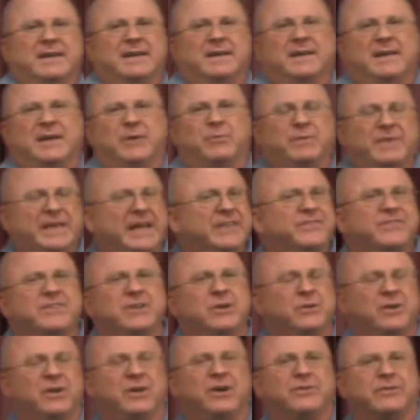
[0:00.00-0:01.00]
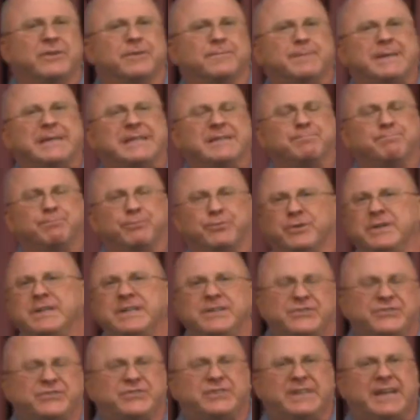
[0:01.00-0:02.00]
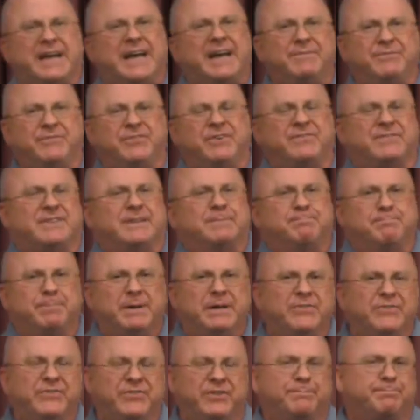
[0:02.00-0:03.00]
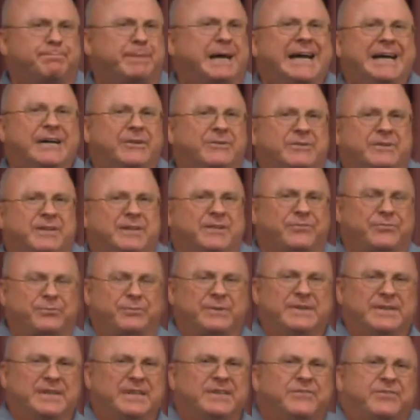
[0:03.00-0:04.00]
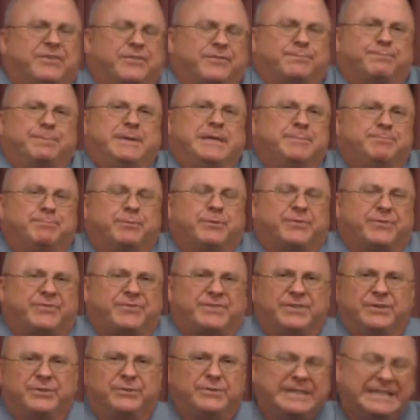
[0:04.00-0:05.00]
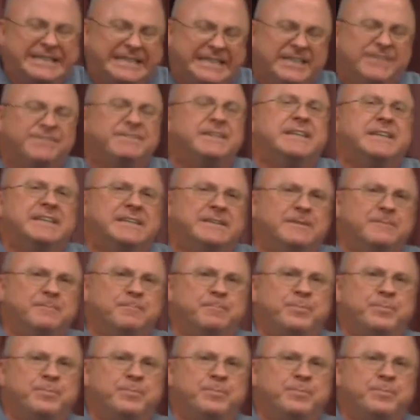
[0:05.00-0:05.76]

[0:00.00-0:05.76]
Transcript: And when that's no longer being preached, you have just a bunch of powerless religious people still given